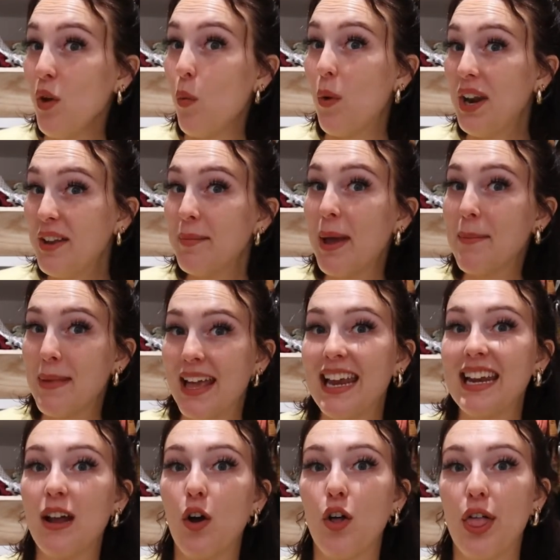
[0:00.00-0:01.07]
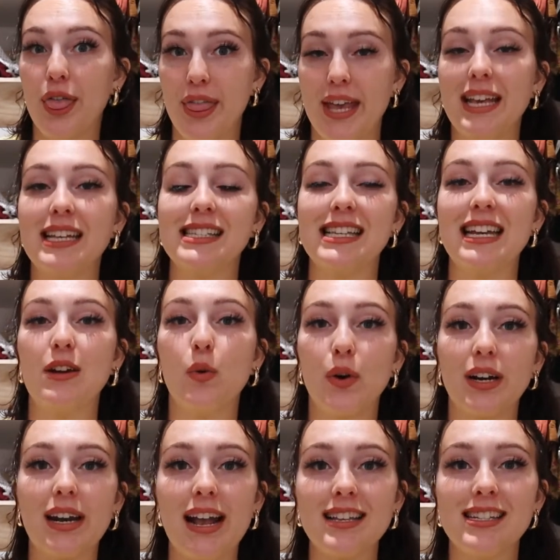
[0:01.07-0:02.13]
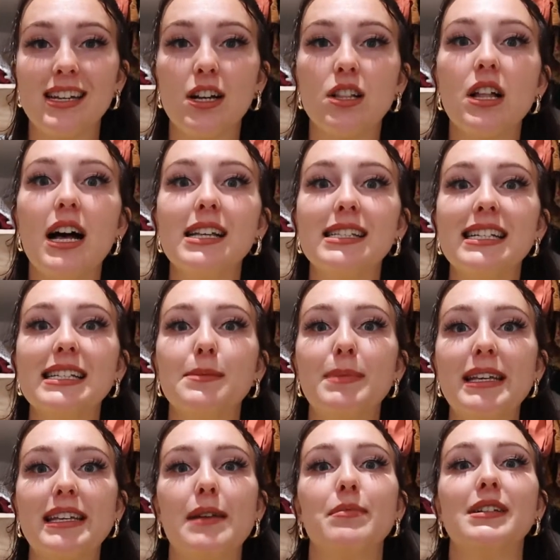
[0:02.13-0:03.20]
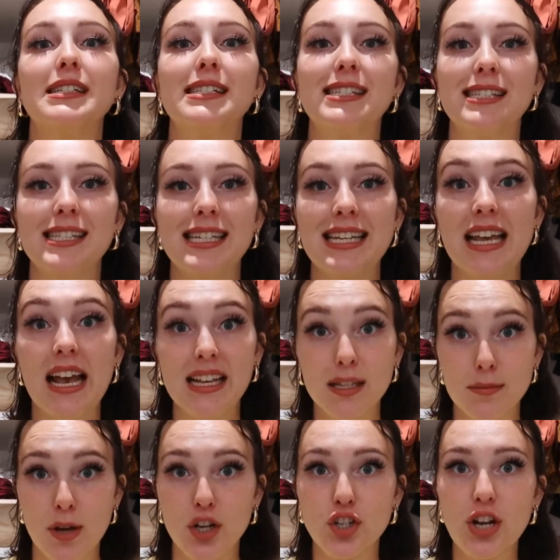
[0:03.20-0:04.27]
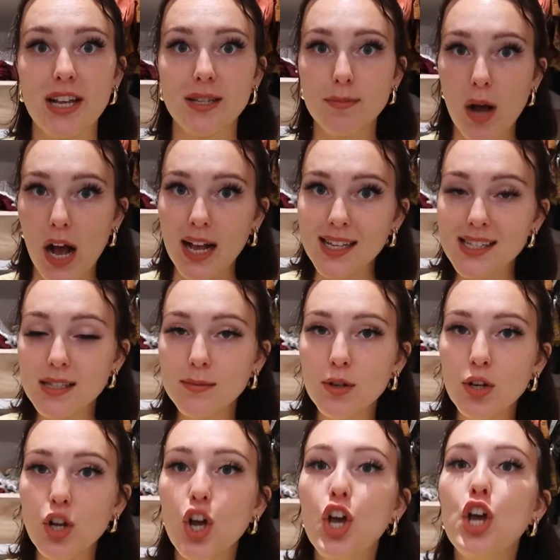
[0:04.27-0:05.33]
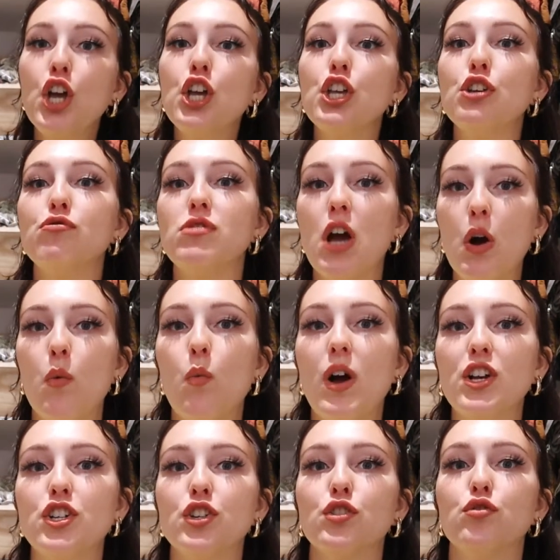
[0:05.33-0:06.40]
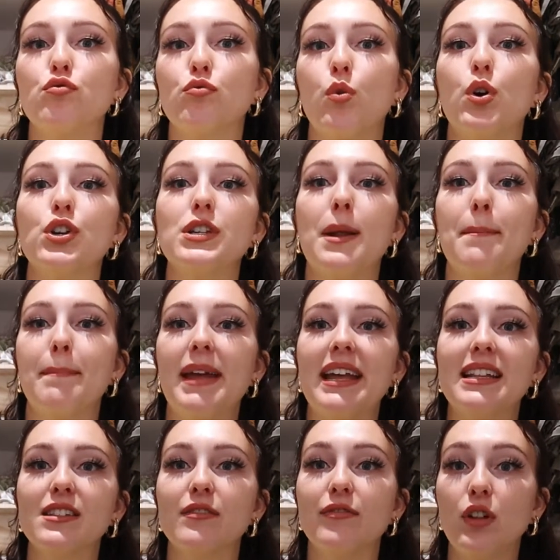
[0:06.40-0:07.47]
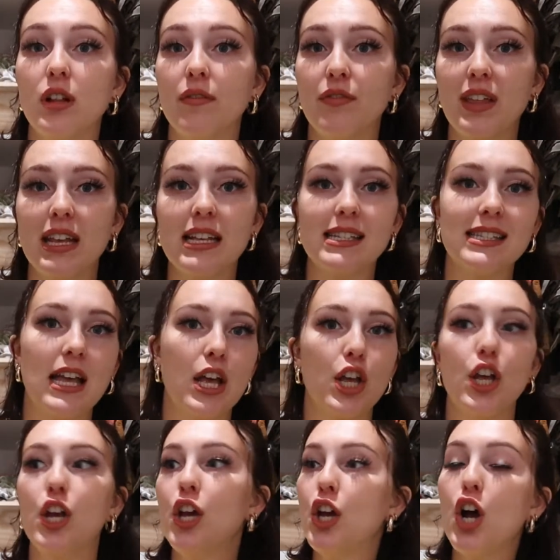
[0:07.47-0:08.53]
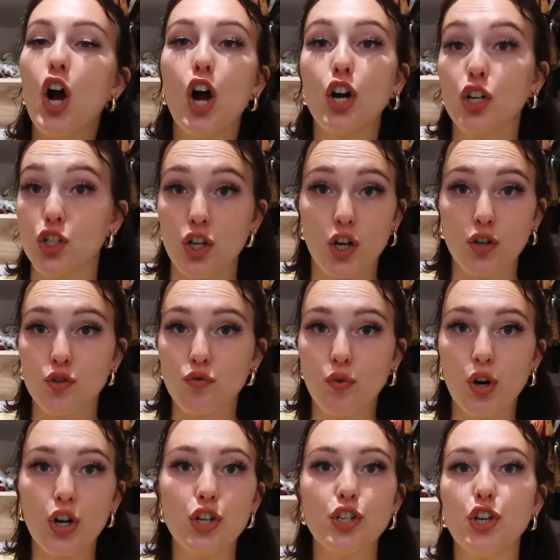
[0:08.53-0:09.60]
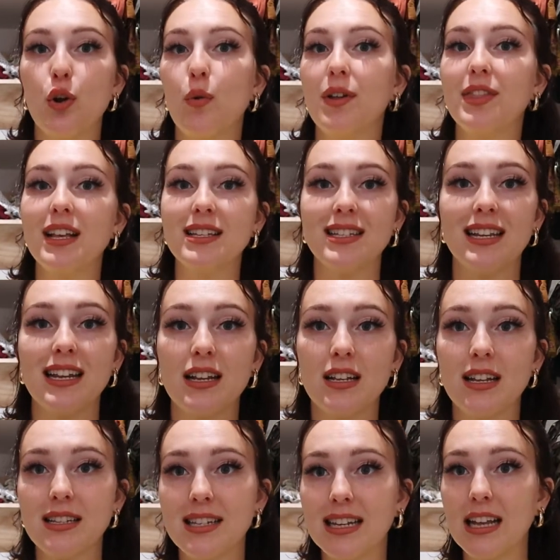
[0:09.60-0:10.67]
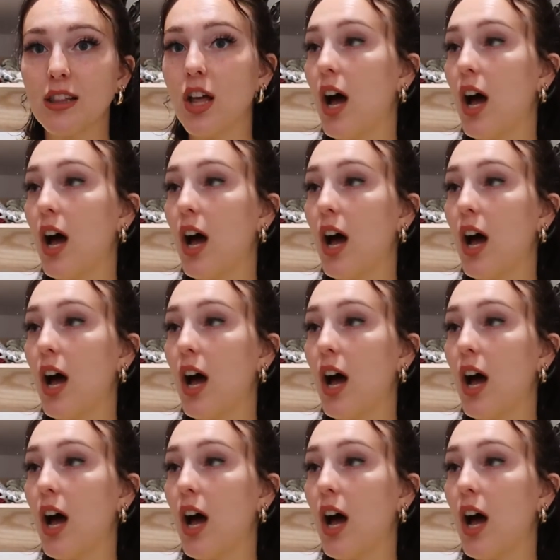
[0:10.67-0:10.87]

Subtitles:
one of my main things in organizing a closet is being able to see as much as possible. You don't want just drawers and bins full of things that are junk drawers. You don't want things to get